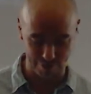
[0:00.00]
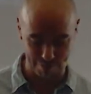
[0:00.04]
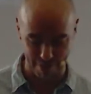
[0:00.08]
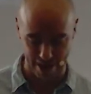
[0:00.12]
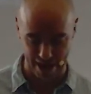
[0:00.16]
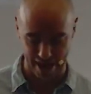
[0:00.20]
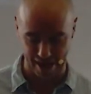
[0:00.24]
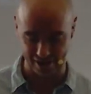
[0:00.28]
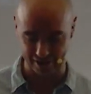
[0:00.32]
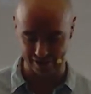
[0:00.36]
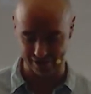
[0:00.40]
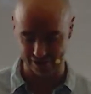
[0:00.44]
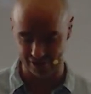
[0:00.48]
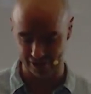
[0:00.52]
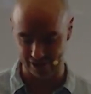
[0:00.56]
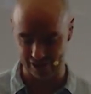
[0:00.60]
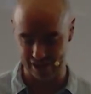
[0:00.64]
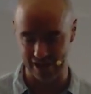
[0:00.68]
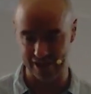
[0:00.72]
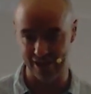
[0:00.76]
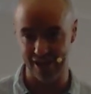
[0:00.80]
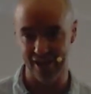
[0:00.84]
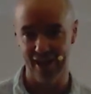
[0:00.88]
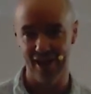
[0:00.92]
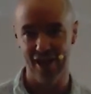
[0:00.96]
your bets,
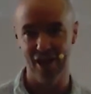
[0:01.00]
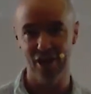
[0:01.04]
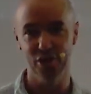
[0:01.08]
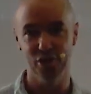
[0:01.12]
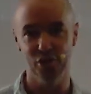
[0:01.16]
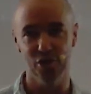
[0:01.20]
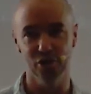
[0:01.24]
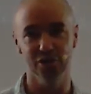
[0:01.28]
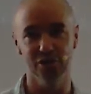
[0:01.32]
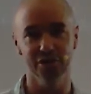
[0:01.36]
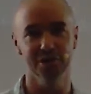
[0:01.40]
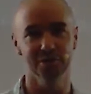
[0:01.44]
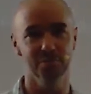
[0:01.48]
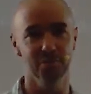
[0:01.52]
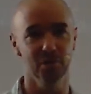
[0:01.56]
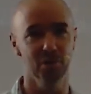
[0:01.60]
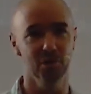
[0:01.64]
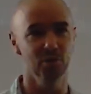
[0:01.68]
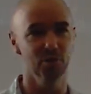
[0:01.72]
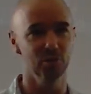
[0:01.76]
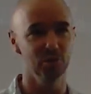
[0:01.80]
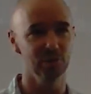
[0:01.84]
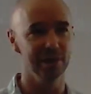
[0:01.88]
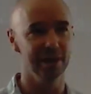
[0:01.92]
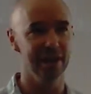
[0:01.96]
i.e., not to
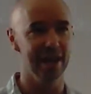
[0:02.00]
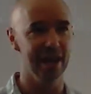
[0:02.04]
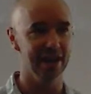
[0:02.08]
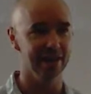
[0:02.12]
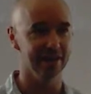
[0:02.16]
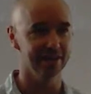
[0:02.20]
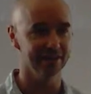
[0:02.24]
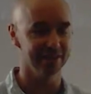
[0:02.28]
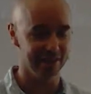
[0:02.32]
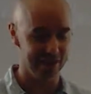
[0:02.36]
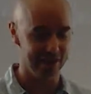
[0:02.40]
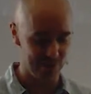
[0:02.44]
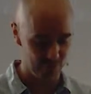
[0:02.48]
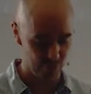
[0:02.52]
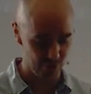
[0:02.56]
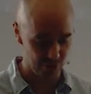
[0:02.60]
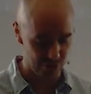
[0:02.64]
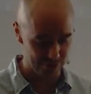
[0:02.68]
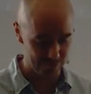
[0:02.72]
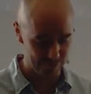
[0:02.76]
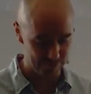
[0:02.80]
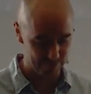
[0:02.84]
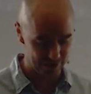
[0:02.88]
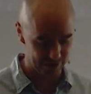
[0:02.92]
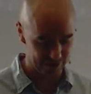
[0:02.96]
put all the eggs in
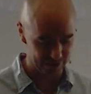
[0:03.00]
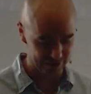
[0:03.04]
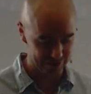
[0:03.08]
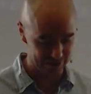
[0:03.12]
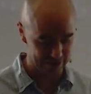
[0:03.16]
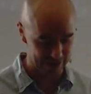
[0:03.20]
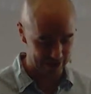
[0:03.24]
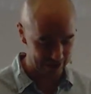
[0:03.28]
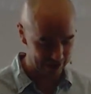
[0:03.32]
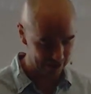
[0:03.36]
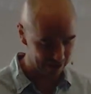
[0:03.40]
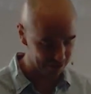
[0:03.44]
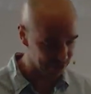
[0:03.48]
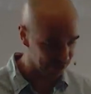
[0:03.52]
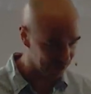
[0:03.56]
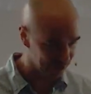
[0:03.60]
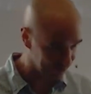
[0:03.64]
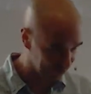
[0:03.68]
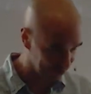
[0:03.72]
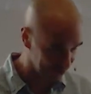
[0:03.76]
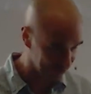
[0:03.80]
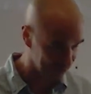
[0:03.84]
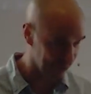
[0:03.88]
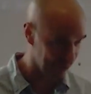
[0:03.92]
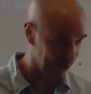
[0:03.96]
one basket. And it's
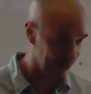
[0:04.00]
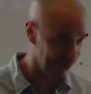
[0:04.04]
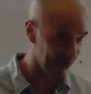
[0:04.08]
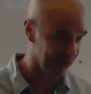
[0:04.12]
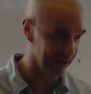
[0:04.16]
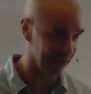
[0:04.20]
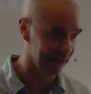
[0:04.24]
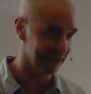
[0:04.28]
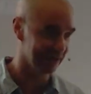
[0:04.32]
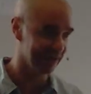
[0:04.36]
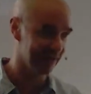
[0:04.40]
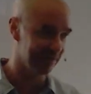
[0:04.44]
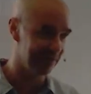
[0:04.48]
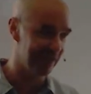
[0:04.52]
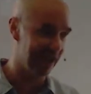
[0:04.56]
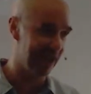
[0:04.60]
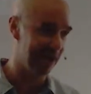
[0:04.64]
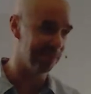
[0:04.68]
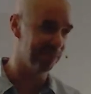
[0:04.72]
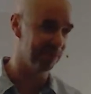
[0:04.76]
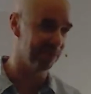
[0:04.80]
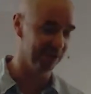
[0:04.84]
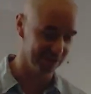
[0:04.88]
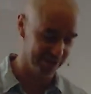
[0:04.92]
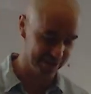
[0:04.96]
obvious why, because if
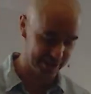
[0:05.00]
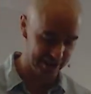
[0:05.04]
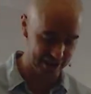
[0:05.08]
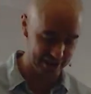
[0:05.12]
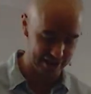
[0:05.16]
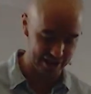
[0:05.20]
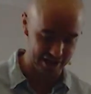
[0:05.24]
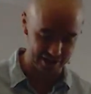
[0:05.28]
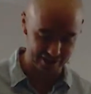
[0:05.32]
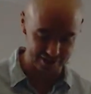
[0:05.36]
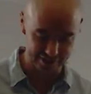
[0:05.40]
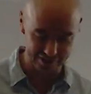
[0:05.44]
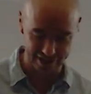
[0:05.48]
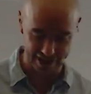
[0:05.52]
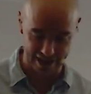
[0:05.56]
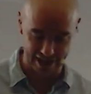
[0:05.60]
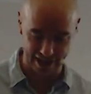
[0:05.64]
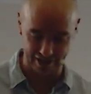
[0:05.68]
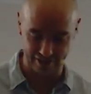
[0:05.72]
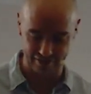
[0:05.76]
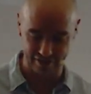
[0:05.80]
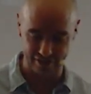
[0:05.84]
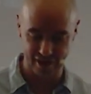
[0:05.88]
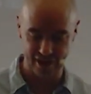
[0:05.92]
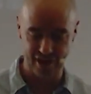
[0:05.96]
that basket goes
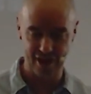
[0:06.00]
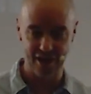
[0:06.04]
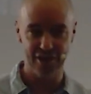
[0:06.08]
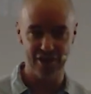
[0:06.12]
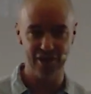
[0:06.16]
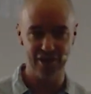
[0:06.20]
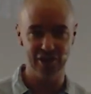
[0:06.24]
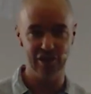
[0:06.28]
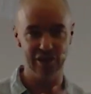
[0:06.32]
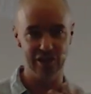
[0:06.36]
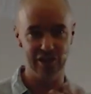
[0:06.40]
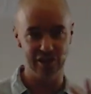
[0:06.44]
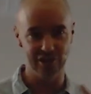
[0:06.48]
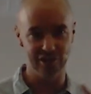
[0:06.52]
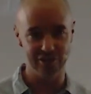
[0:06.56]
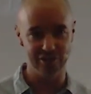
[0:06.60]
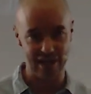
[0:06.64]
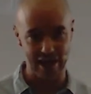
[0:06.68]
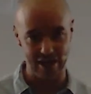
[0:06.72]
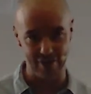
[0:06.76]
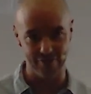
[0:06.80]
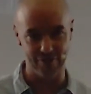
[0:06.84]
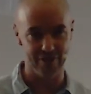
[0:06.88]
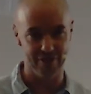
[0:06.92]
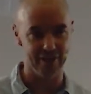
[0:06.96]
down, you lose
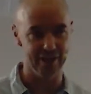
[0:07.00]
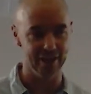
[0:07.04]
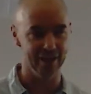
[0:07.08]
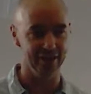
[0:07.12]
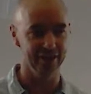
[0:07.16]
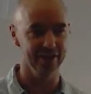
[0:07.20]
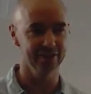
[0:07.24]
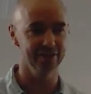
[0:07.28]
everything.